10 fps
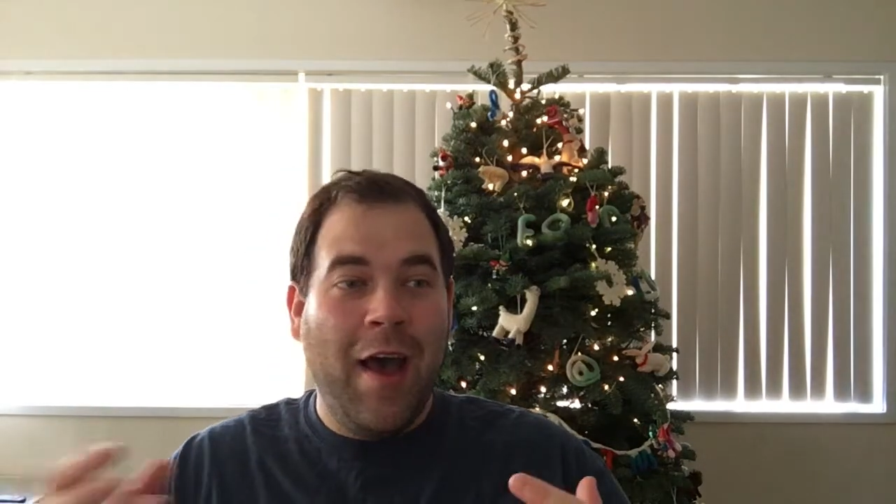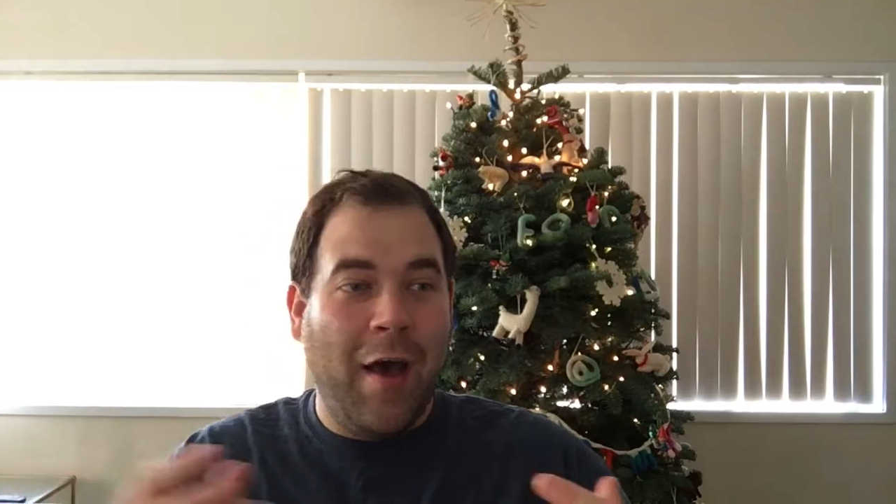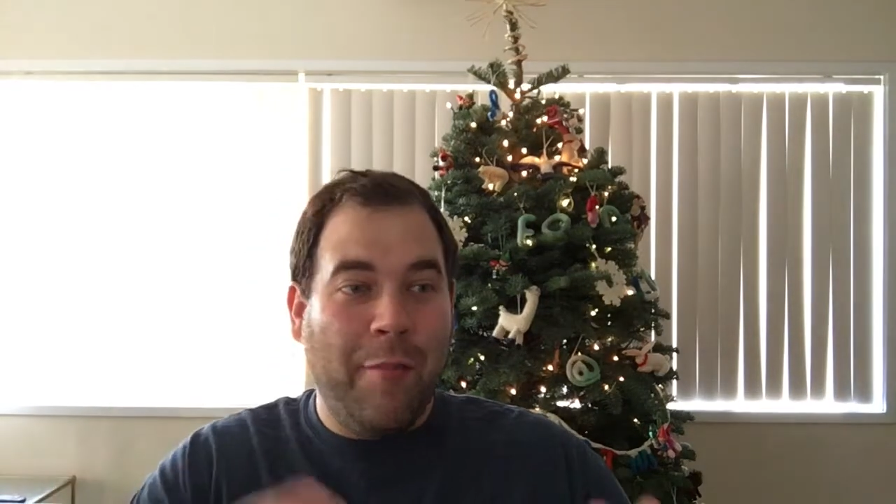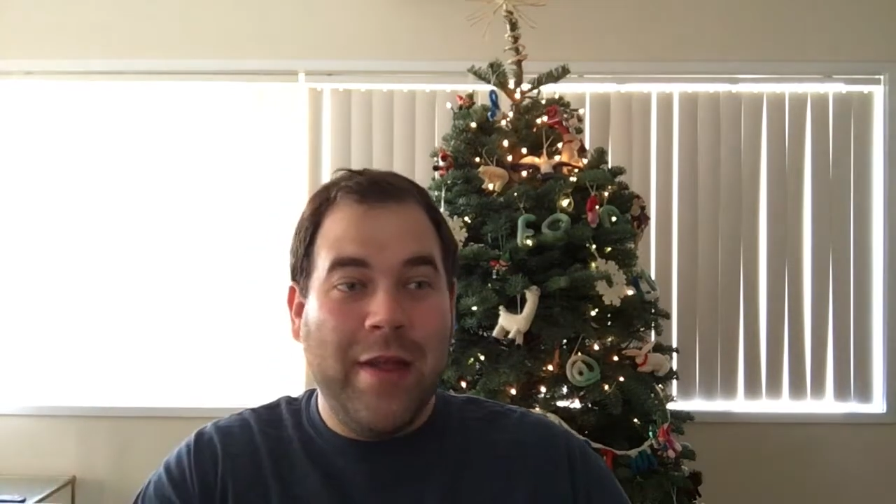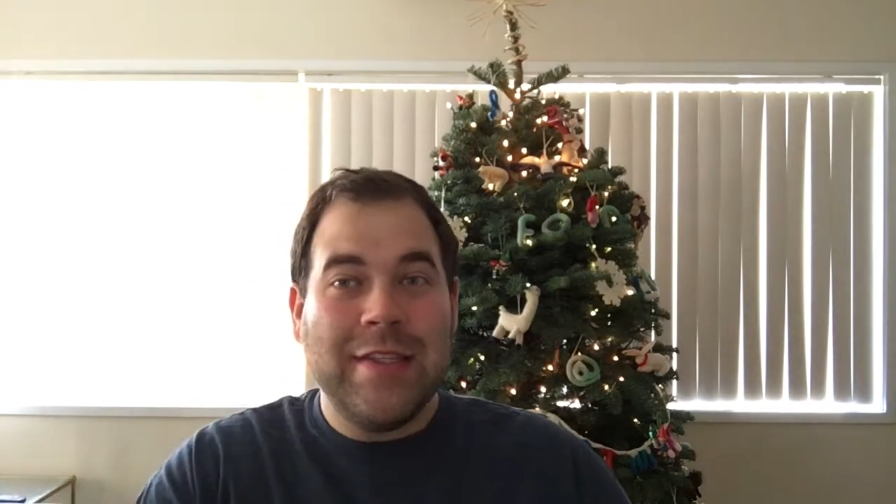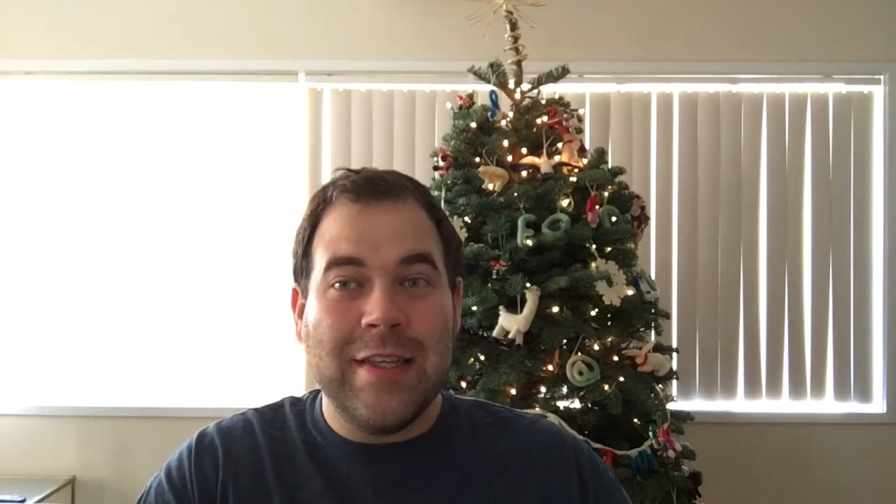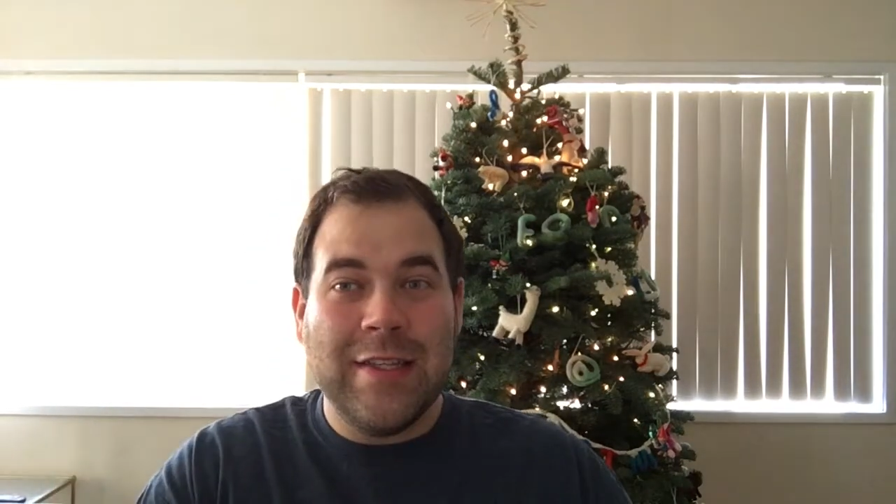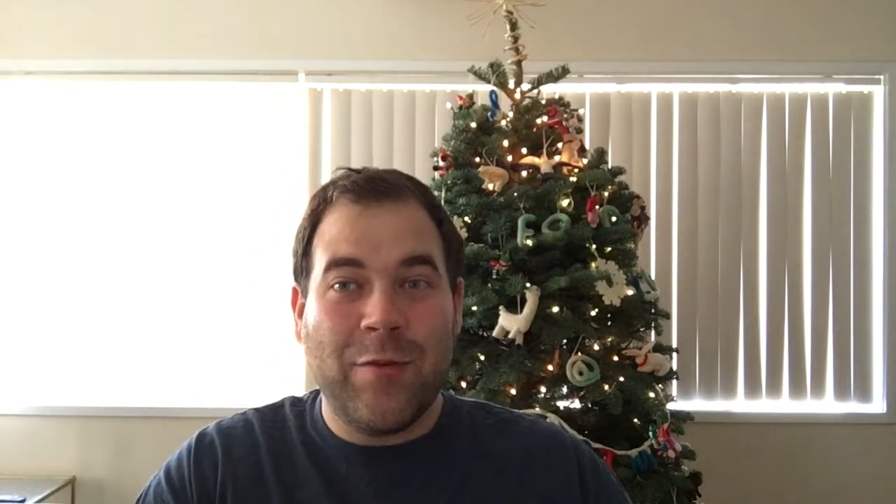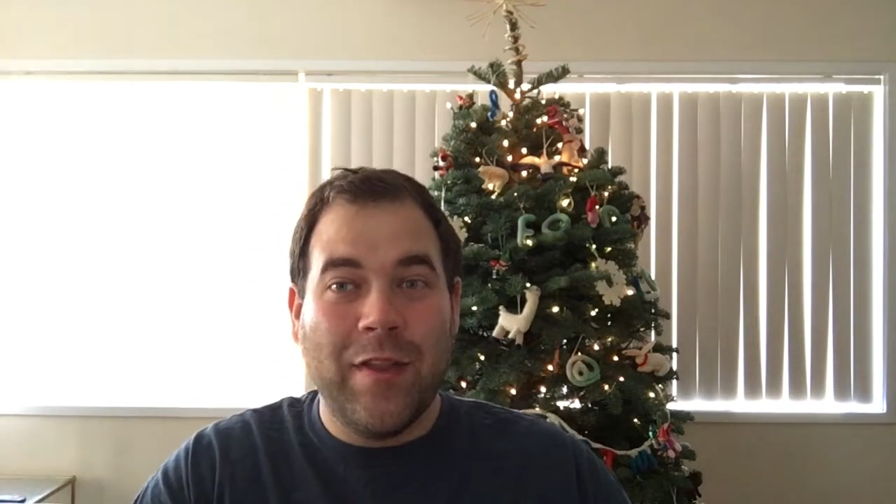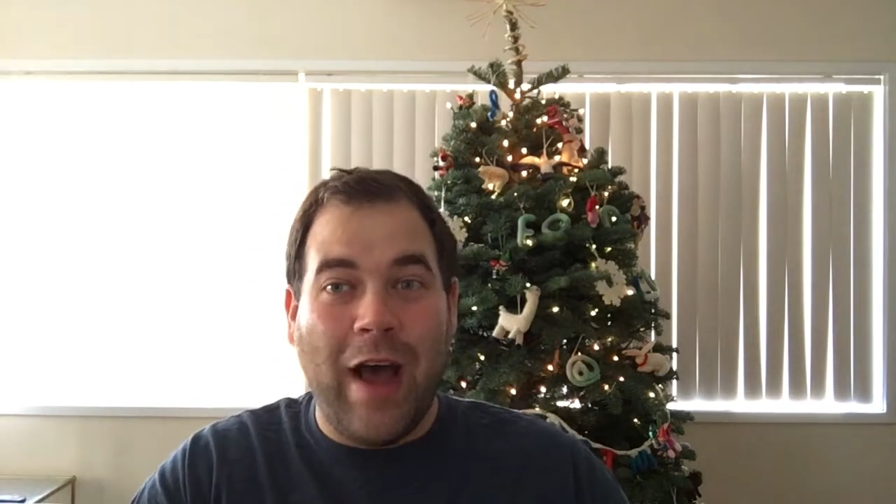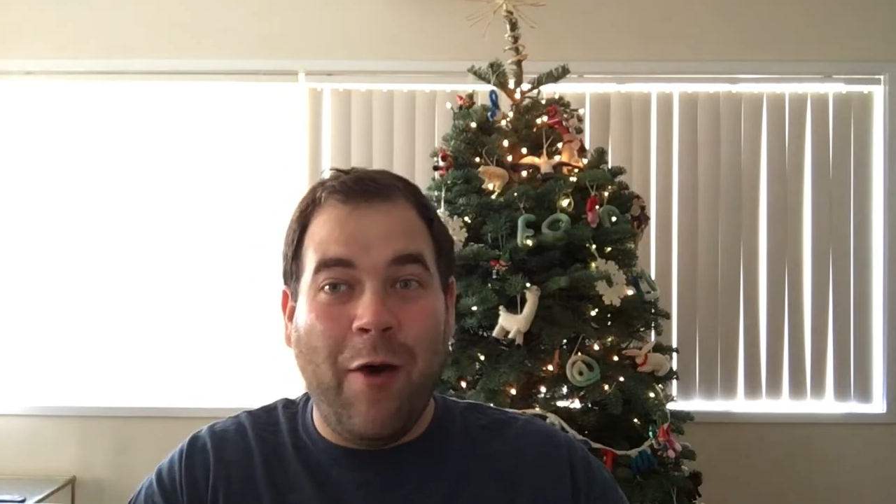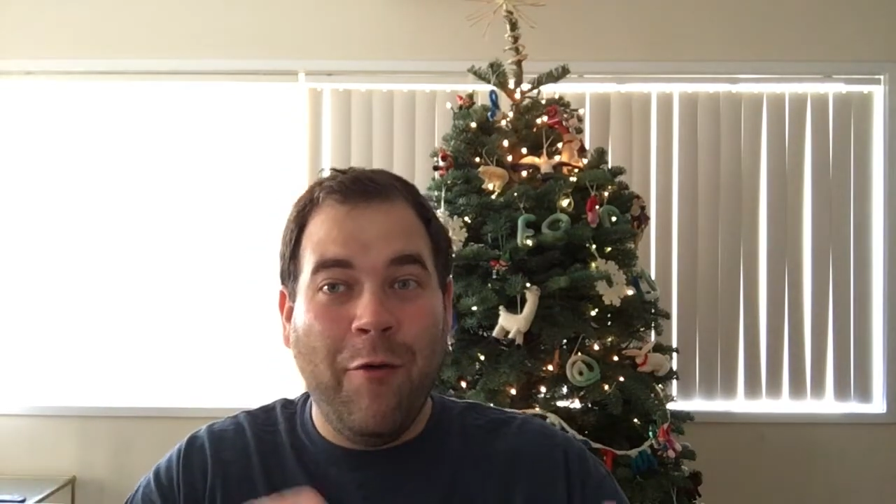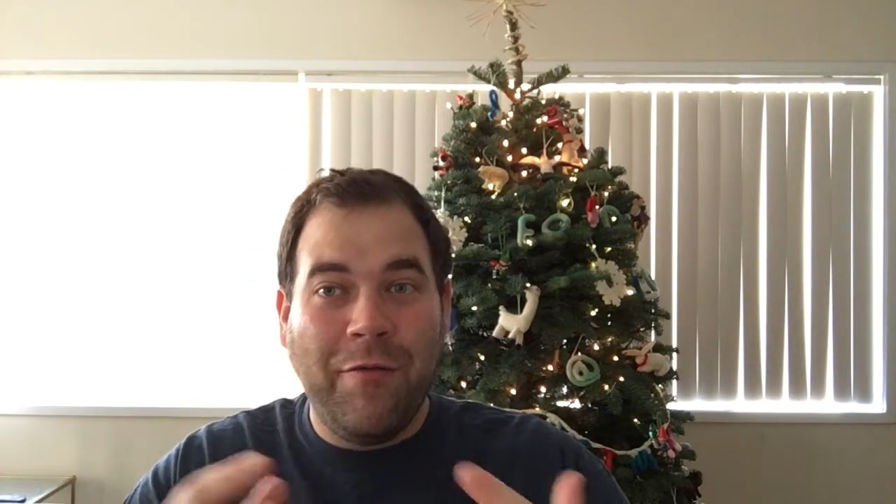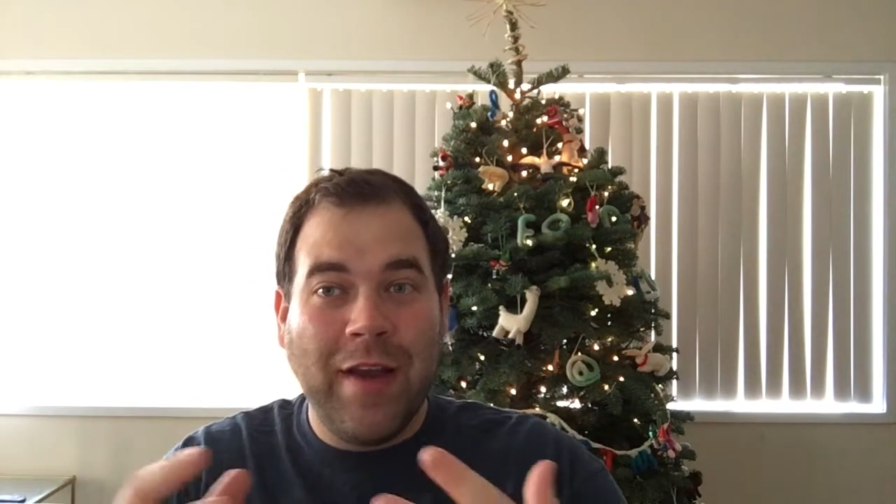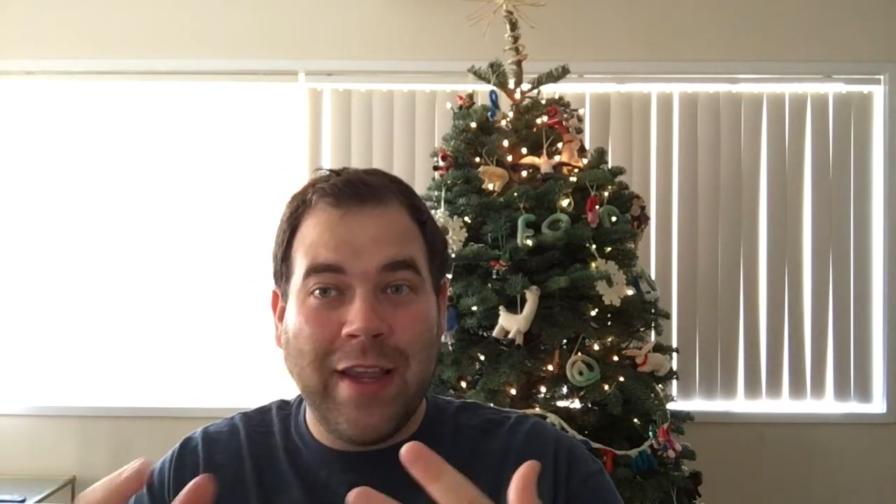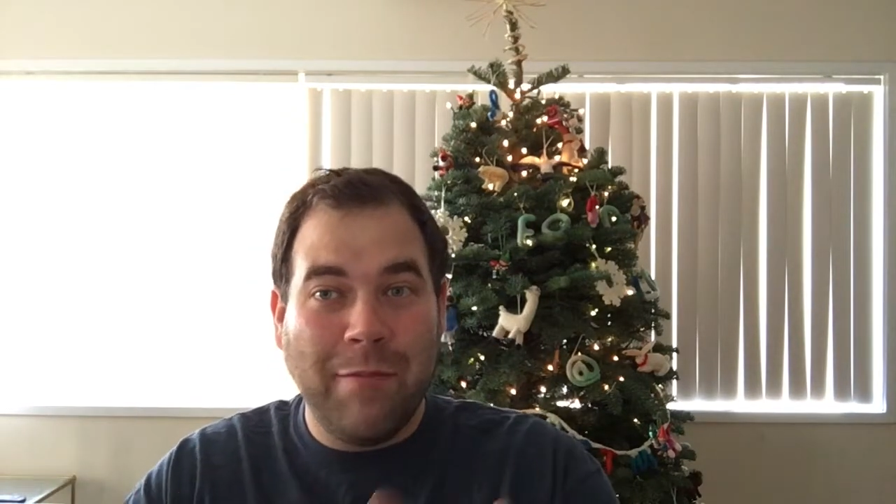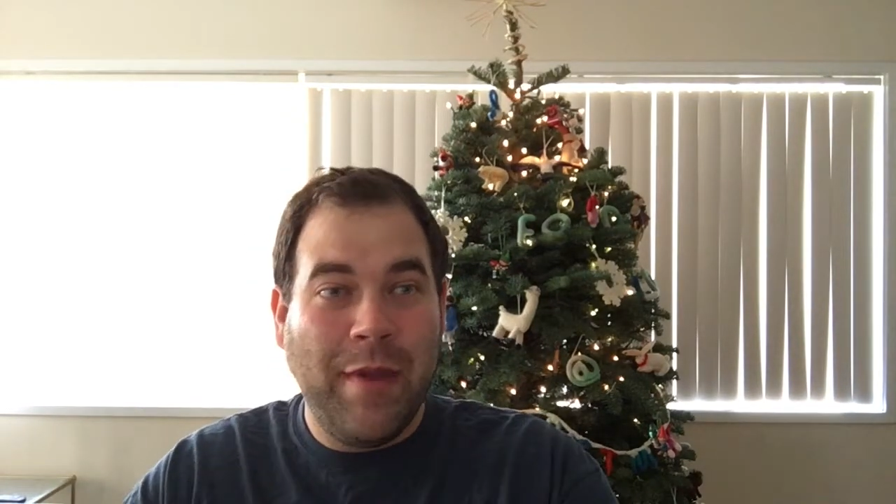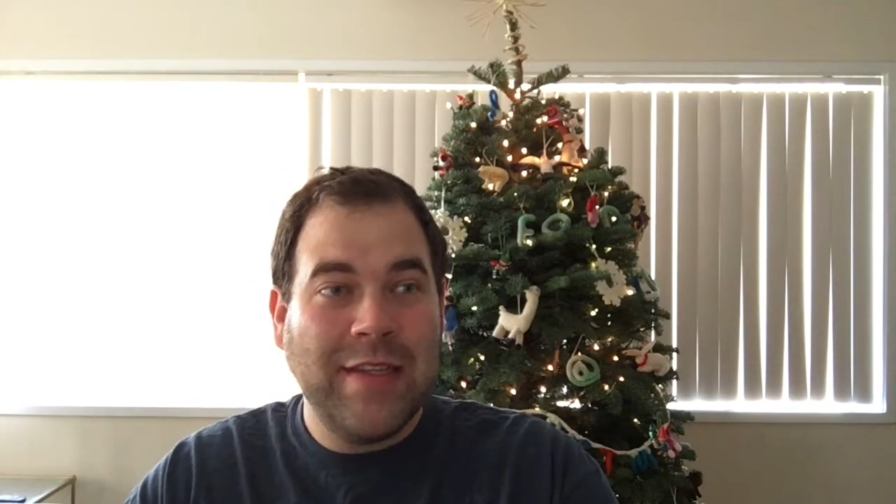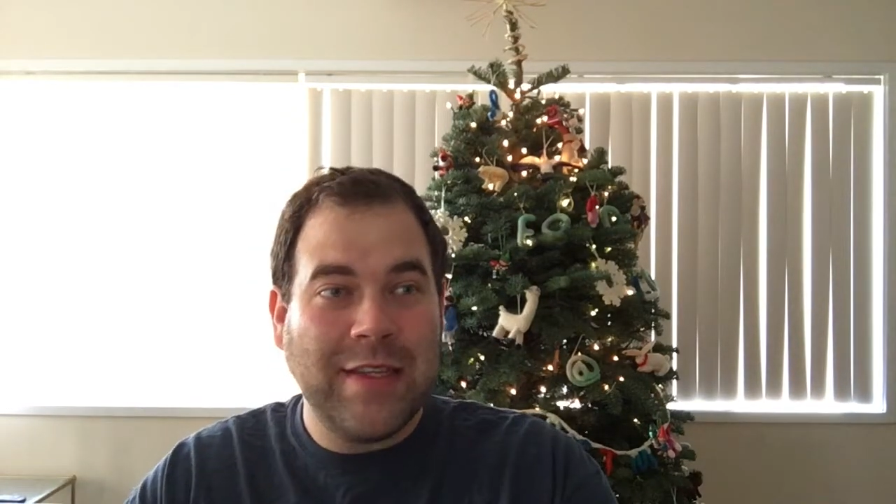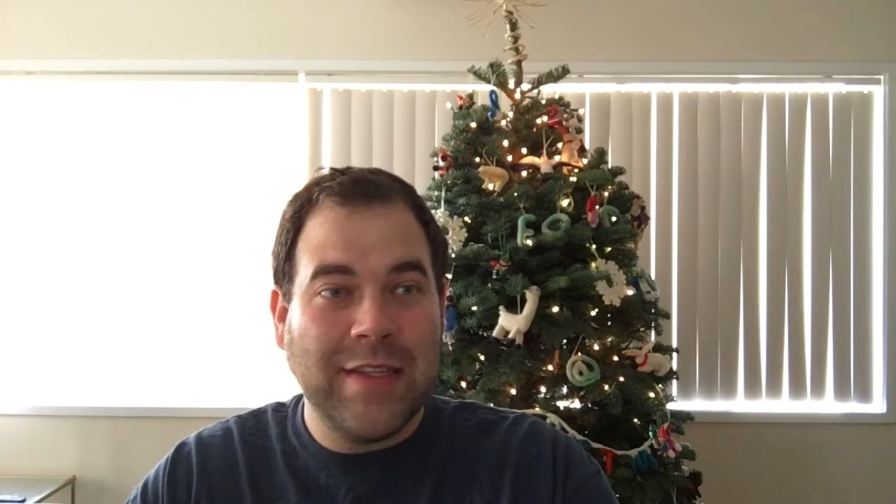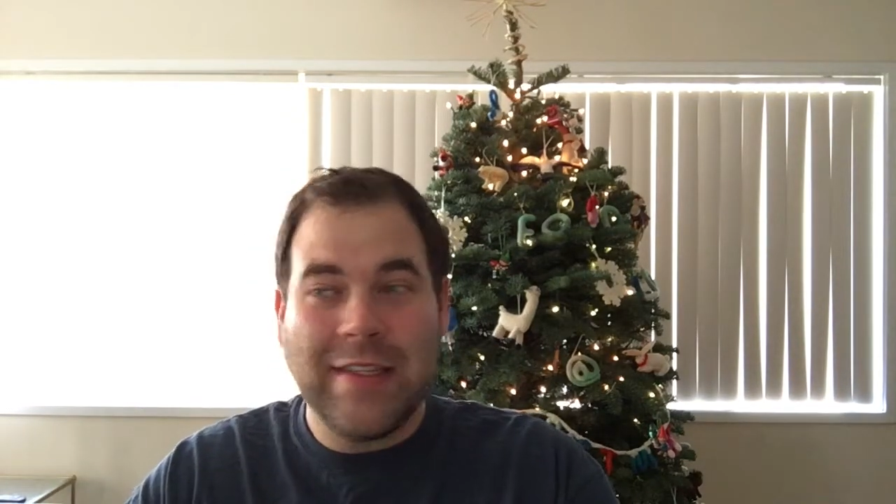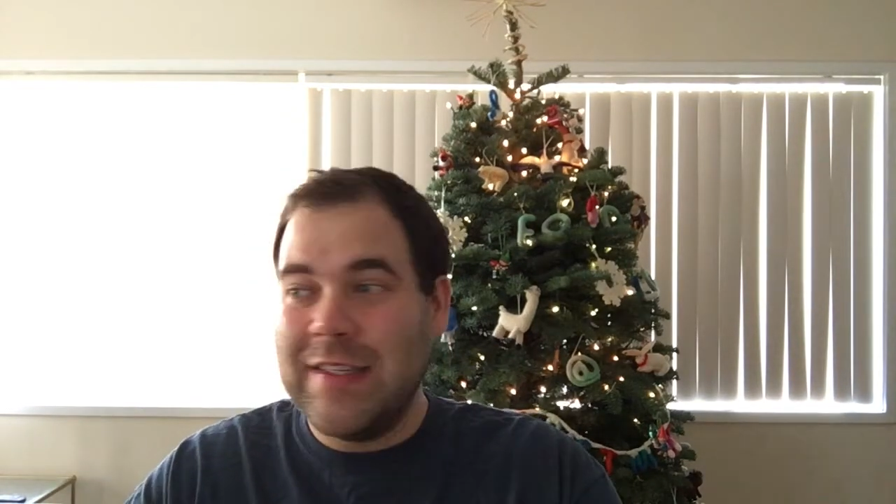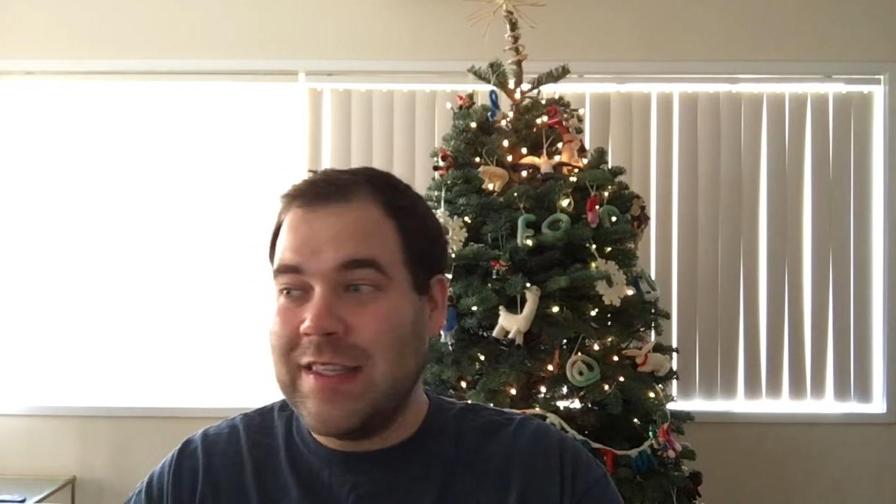a business where the whole fucking business is